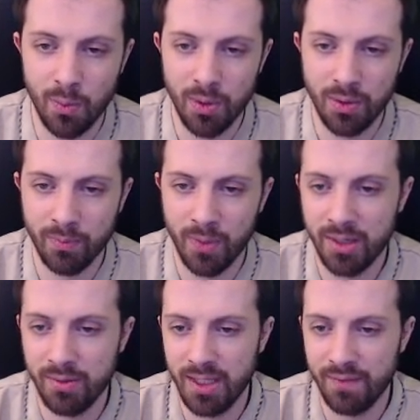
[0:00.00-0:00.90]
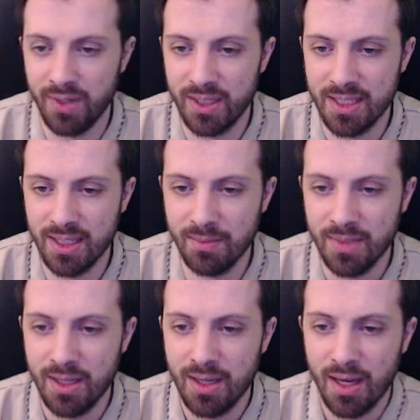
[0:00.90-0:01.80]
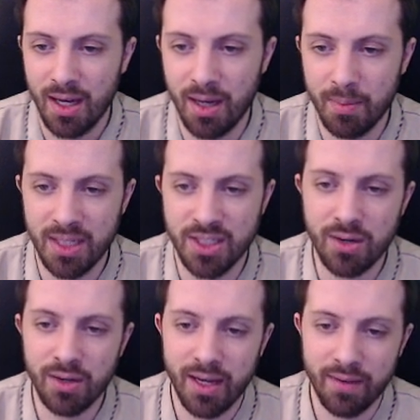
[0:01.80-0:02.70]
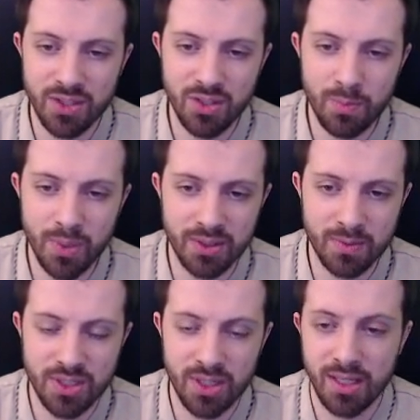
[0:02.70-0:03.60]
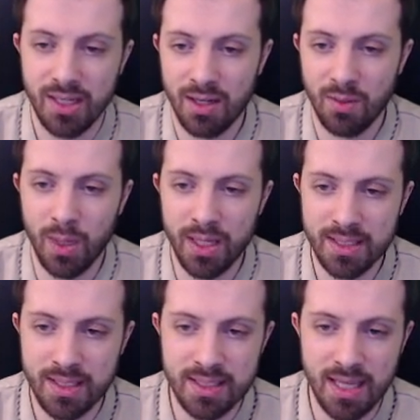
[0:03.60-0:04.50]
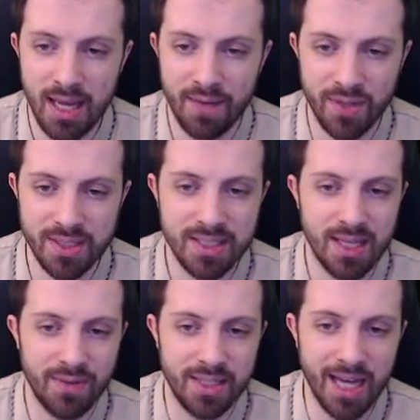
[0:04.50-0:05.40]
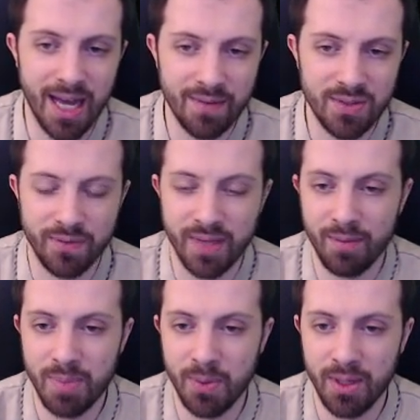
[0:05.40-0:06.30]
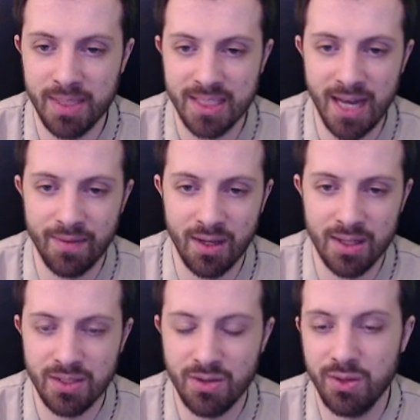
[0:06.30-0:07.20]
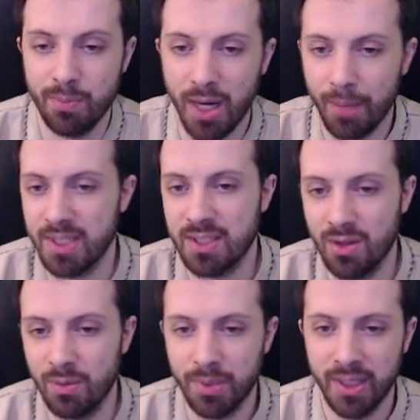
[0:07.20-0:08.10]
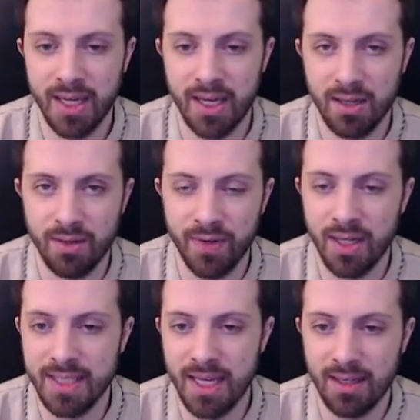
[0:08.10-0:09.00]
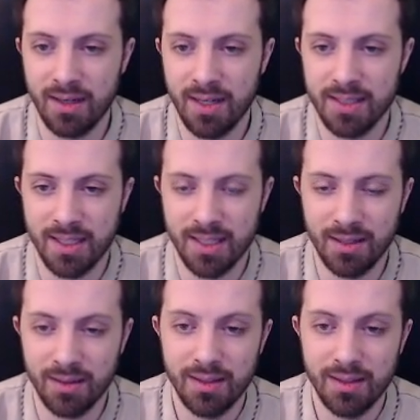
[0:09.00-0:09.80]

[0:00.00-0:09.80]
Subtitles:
what you need for the team. In general, I have two builds which are here. One is this versus heavy dive. So if they have people are going to be diving onto you, you pop the stone plate and you're very tanky and hard to kill.